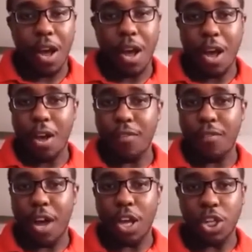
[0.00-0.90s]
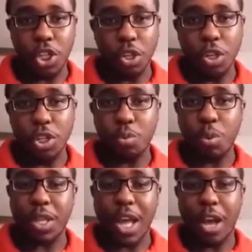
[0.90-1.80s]
of Usher's
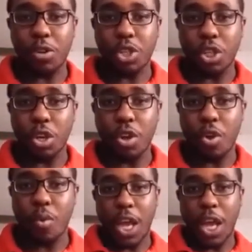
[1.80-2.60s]
Without You.